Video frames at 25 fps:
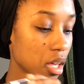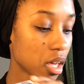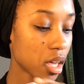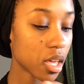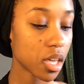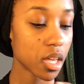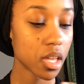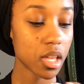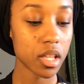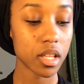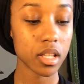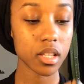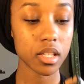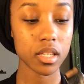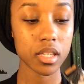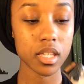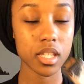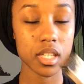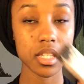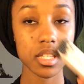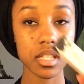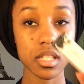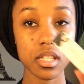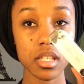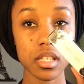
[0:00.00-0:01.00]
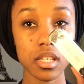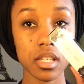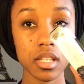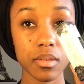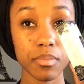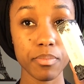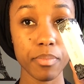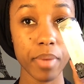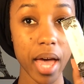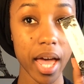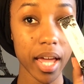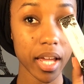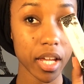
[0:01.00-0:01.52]
And this is
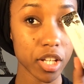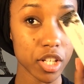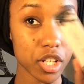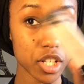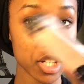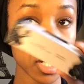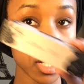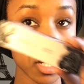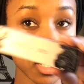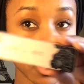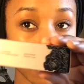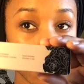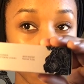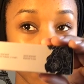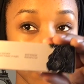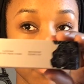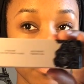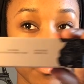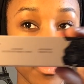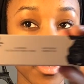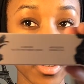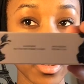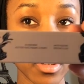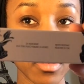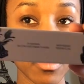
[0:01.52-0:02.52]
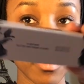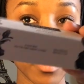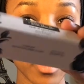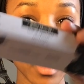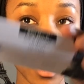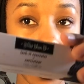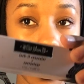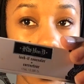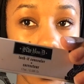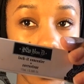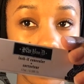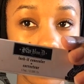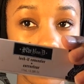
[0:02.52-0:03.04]
the packaging for the
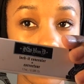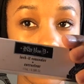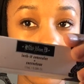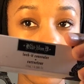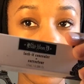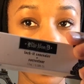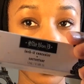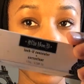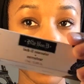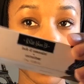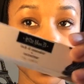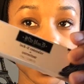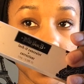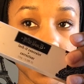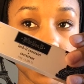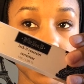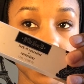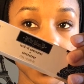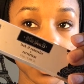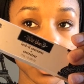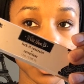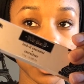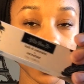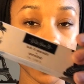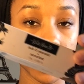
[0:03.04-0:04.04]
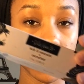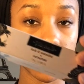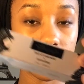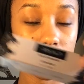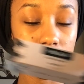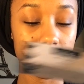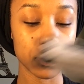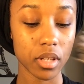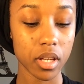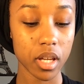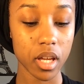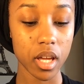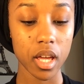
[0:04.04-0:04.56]
box, which is really
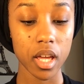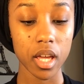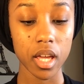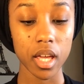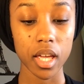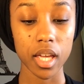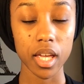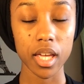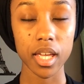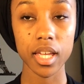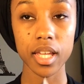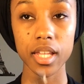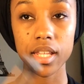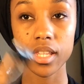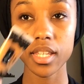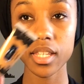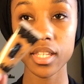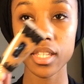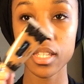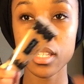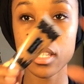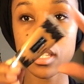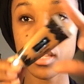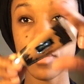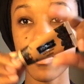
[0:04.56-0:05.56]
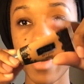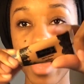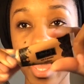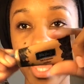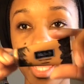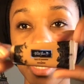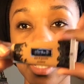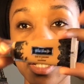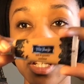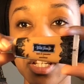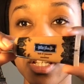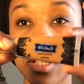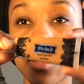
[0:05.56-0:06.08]
cute. And this is the
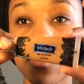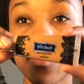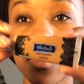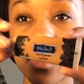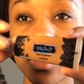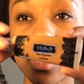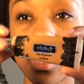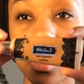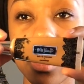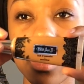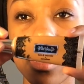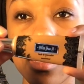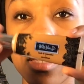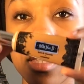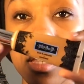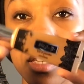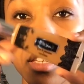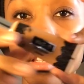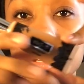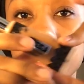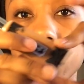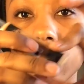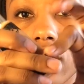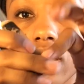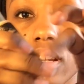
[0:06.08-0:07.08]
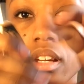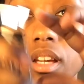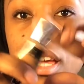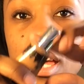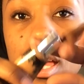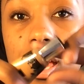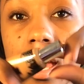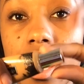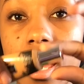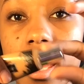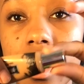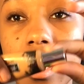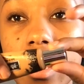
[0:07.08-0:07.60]
packaging for the concealer.
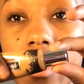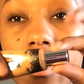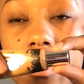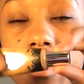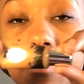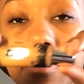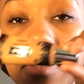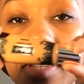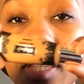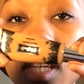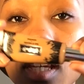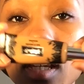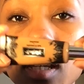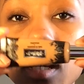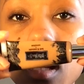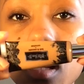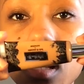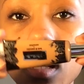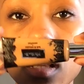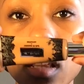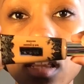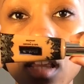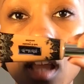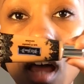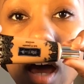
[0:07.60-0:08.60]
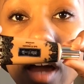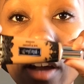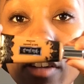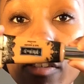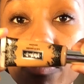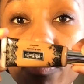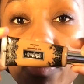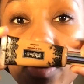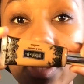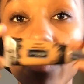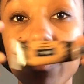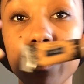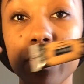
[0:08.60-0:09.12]
Now, I've seen a lot of
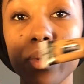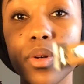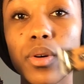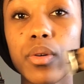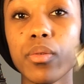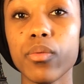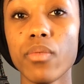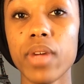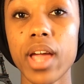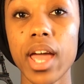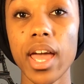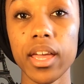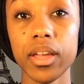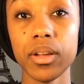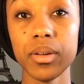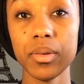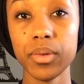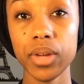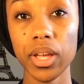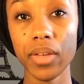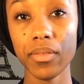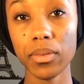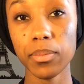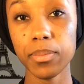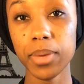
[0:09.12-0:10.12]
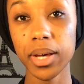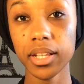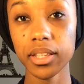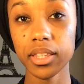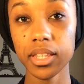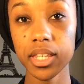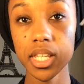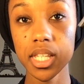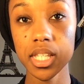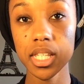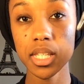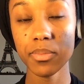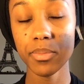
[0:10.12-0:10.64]
people rant and rave about
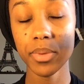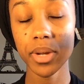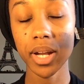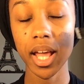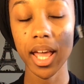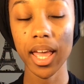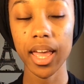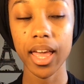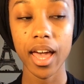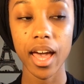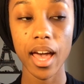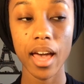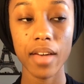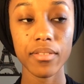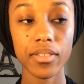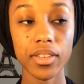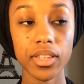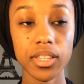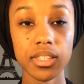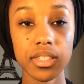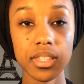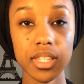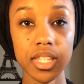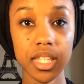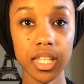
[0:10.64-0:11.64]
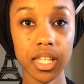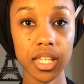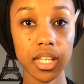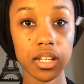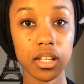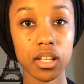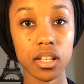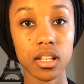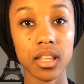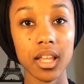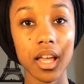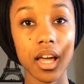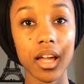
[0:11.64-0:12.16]
this, but I haven't seen
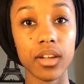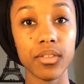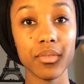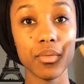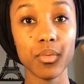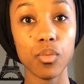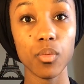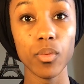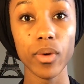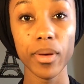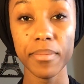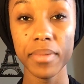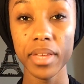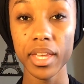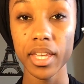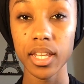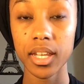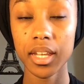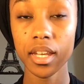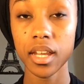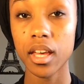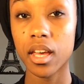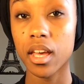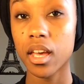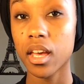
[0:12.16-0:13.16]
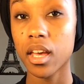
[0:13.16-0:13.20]
a lot of women